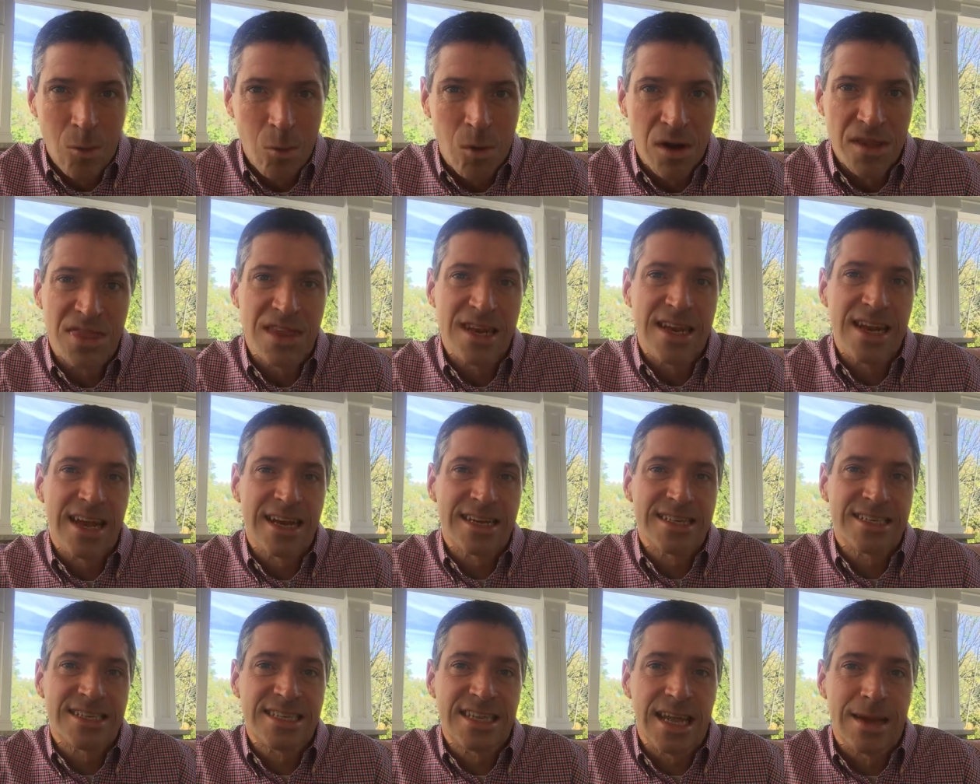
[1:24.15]
what the
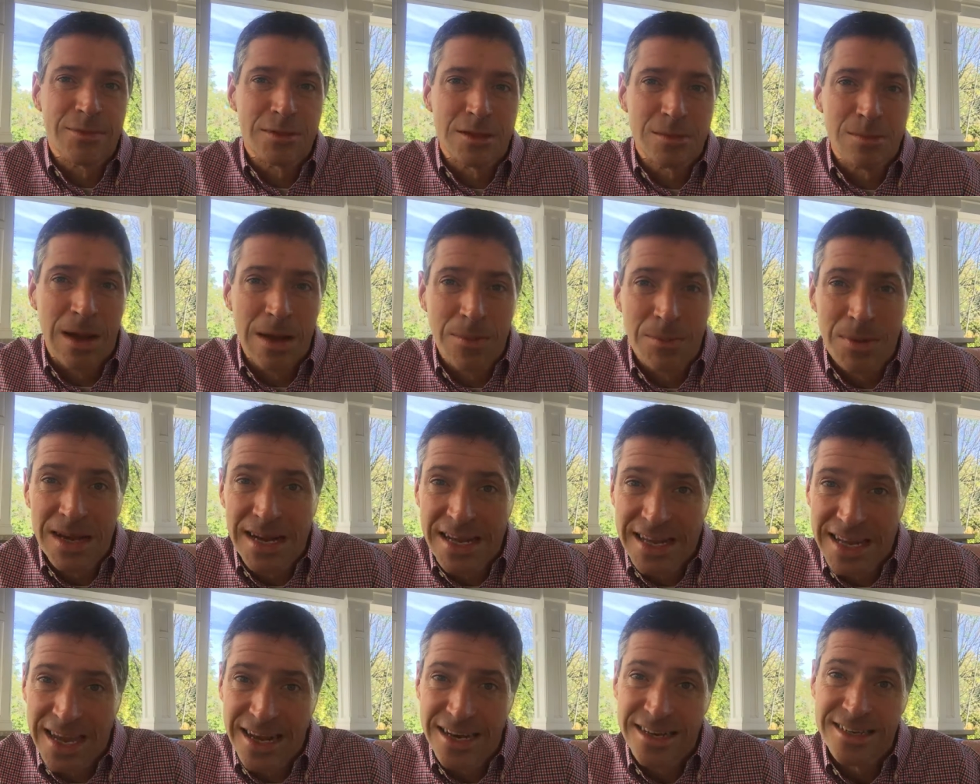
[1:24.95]
next steps might be
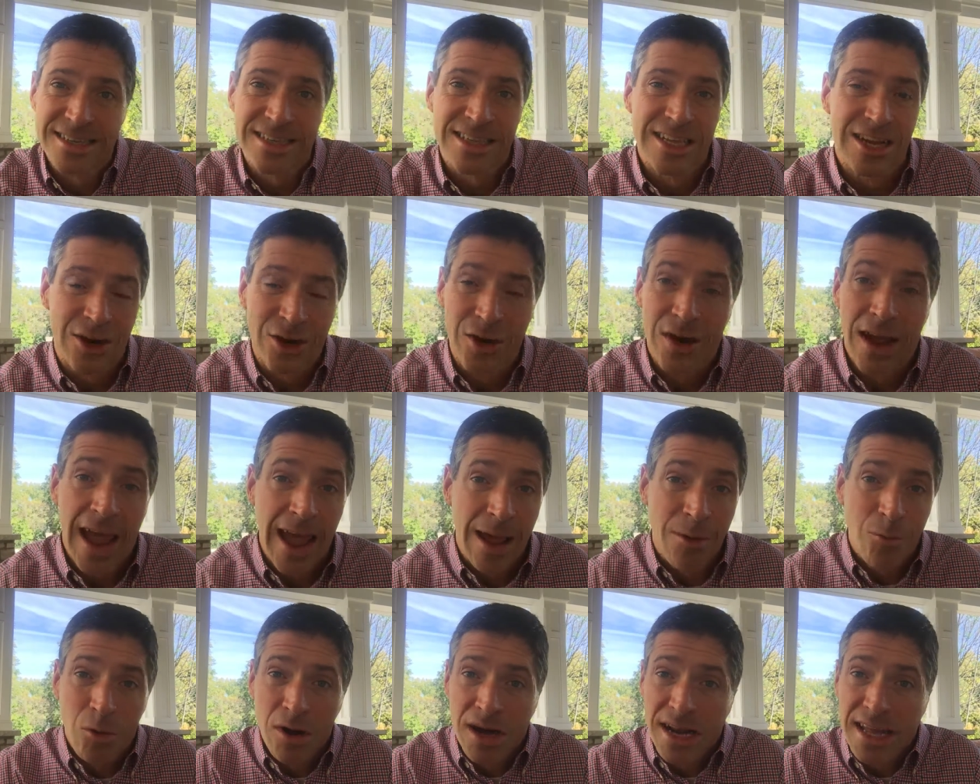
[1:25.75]
to get us there,
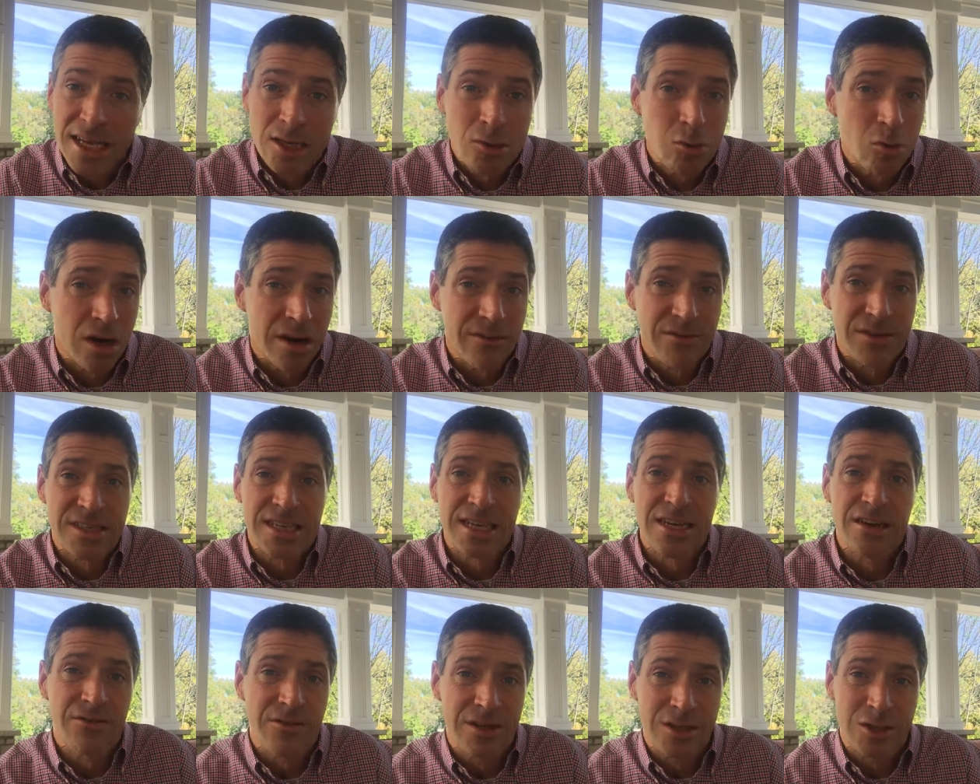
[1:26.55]
and what each one of
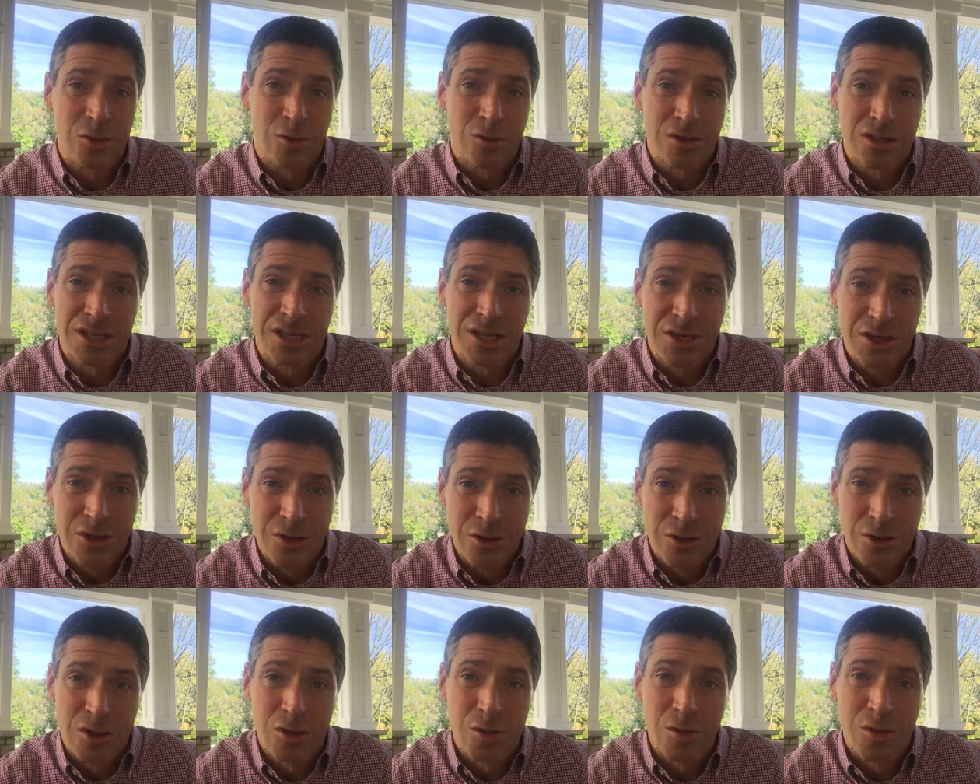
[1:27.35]
us individuals can
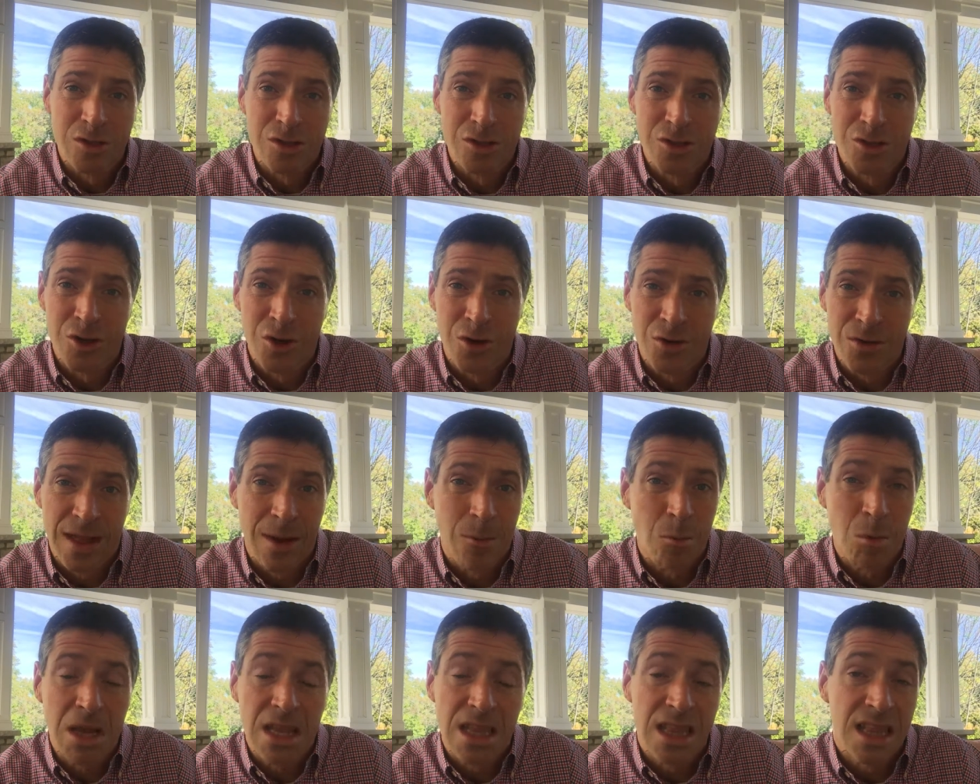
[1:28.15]
do to ensure
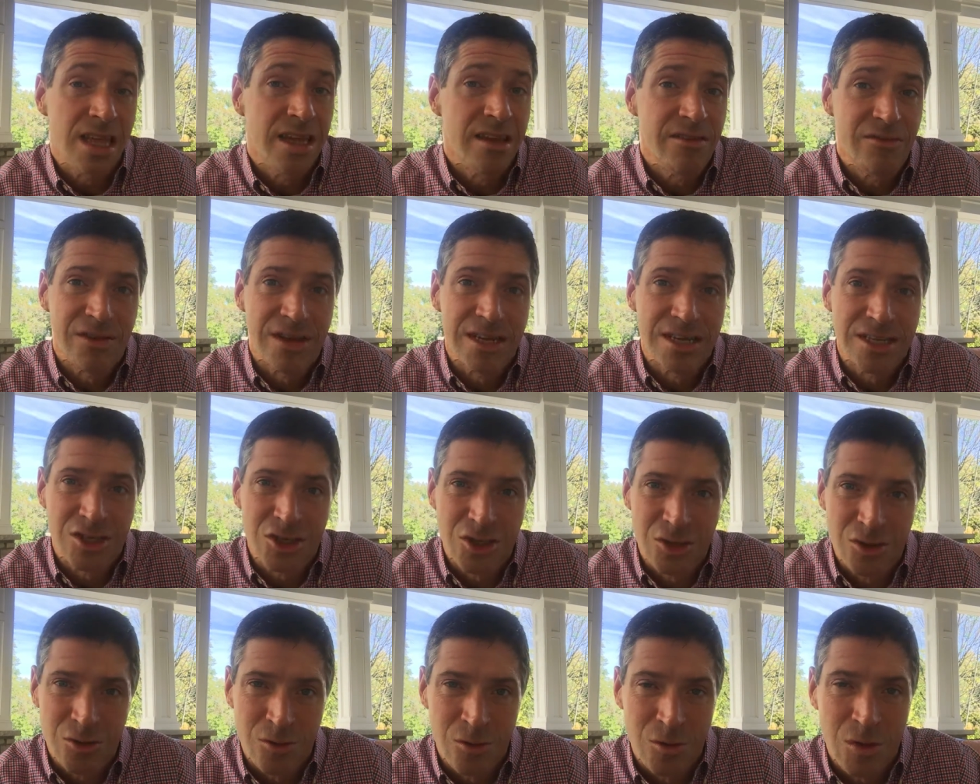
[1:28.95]
that we live
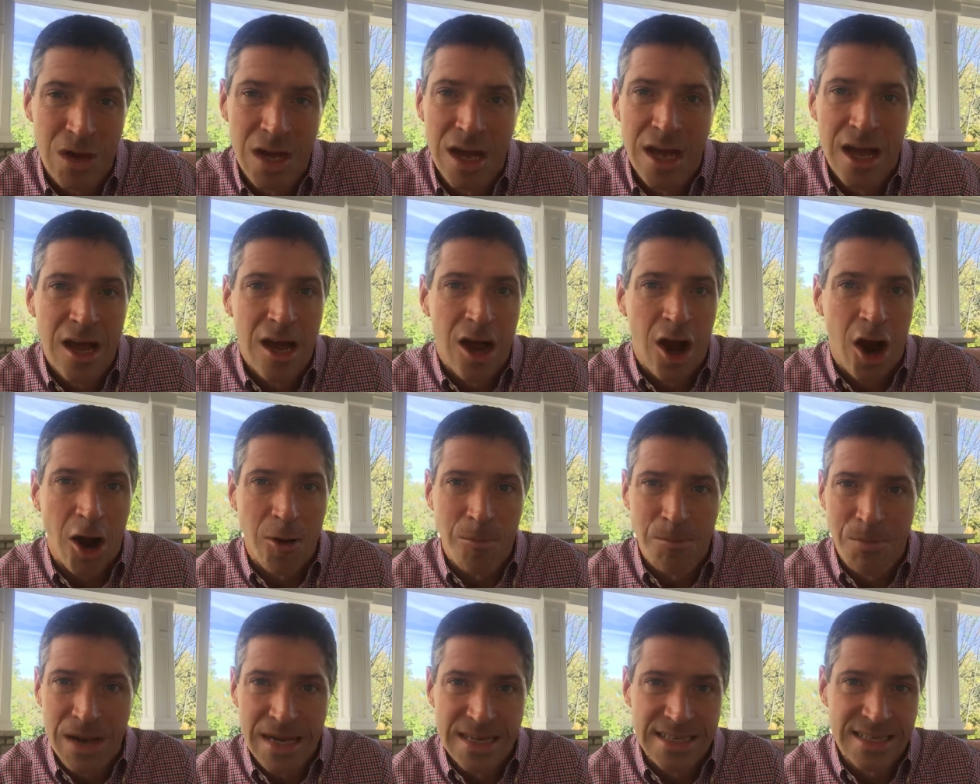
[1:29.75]
into
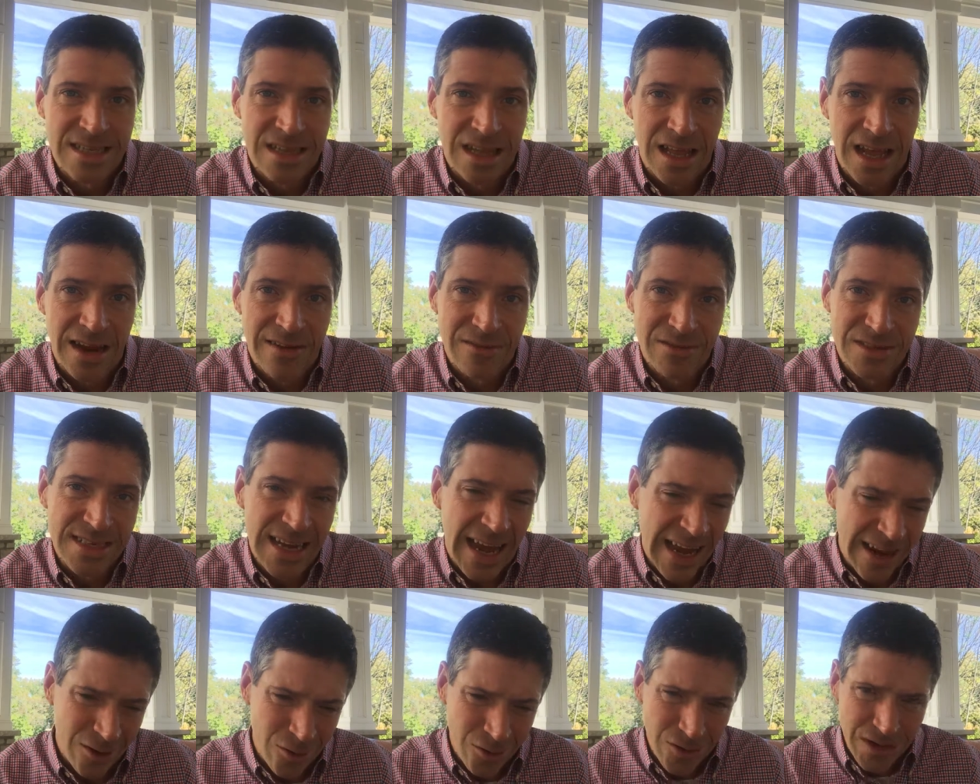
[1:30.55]
our best lives,
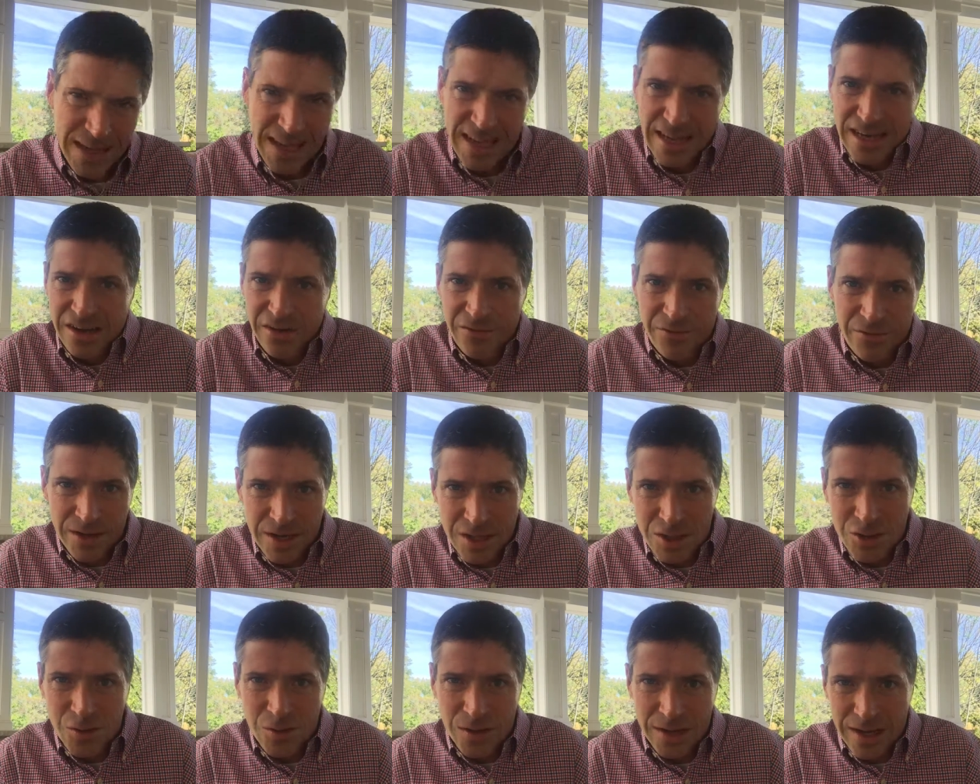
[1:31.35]
not only
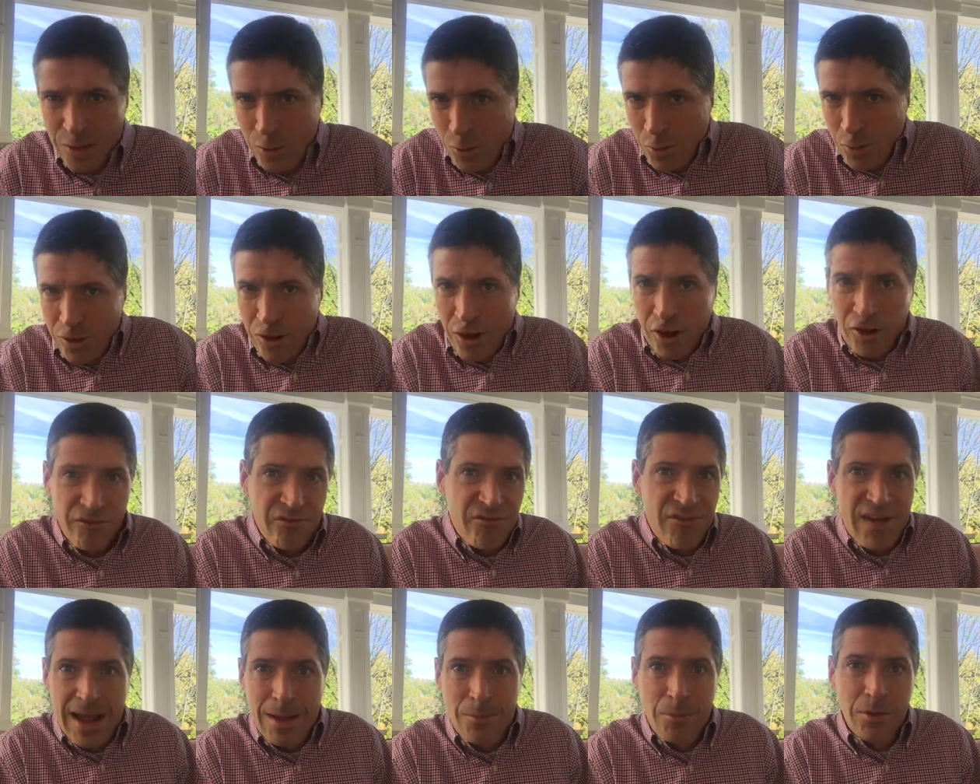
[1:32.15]
individually or in our
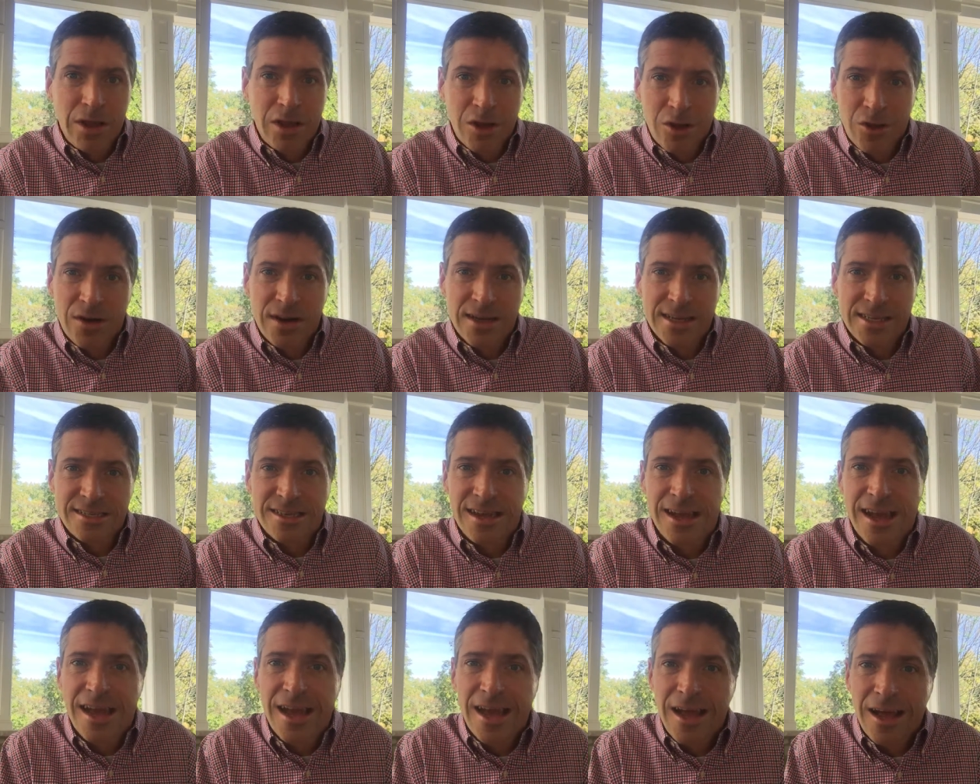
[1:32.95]
family
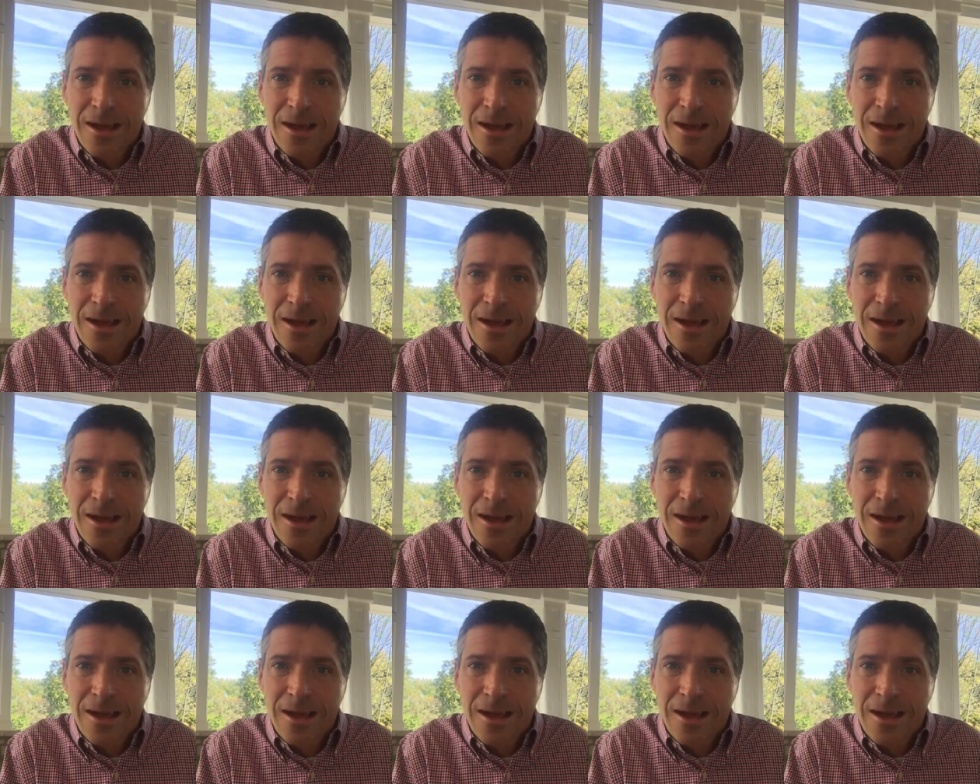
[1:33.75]
units,